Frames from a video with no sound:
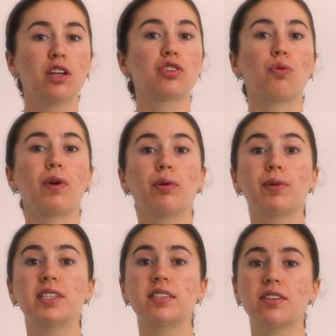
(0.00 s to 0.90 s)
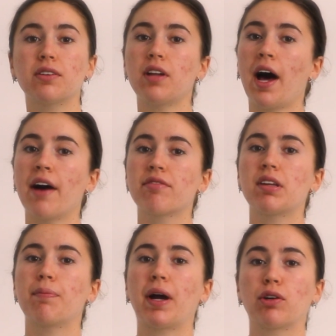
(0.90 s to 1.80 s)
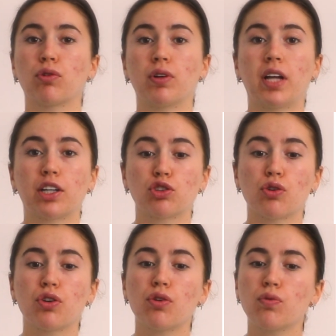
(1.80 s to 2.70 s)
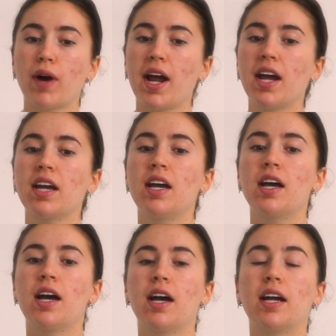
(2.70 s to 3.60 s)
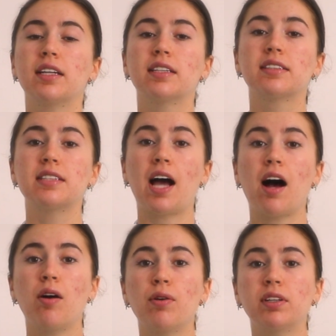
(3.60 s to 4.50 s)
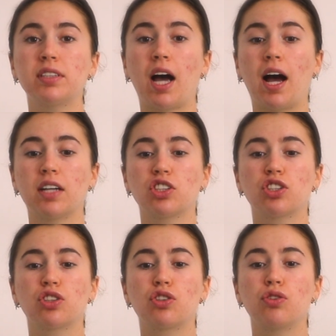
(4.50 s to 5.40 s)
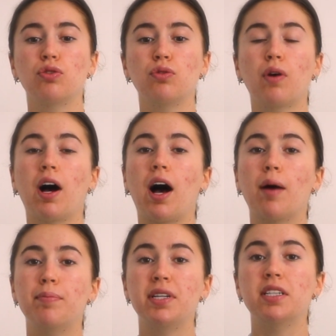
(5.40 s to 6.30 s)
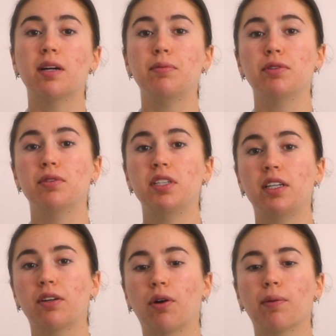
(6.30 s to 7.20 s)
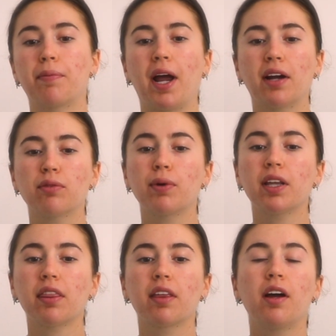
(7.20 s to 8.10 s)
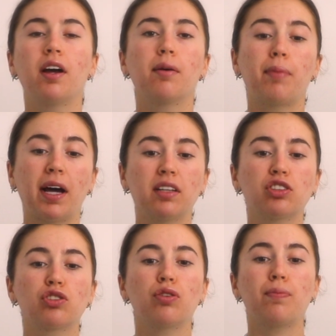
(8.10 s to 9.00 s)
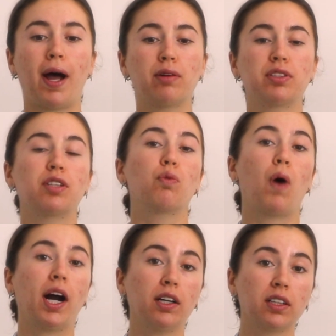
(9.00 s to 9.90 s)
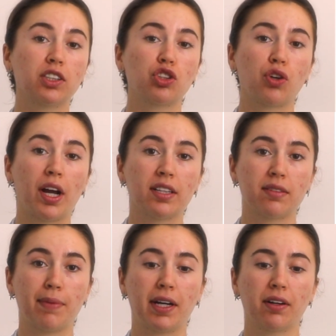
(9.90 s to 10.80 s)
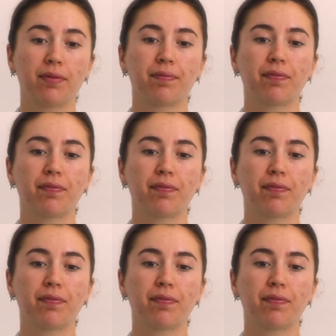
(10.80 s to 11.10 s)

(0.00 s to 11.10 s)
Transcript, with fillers: So while we still have the microelectrode array, it is now attached to a BWD or bandwidth pedestal-mounted wireless transmitter.